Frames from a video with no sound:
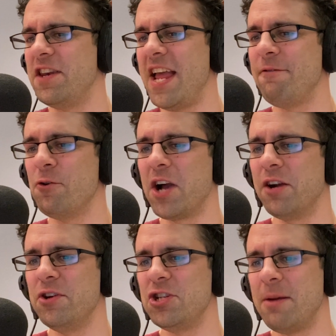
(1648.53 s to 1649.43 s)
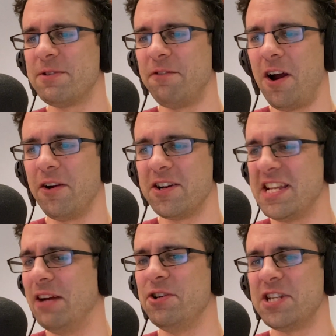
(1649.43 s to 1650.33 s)
naval gunnery ships firing
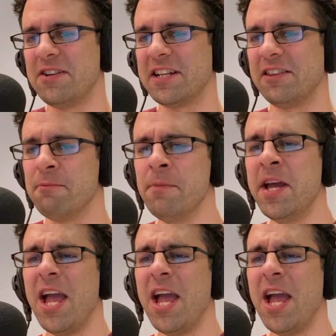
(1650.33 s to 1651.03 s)
artillery shells at them.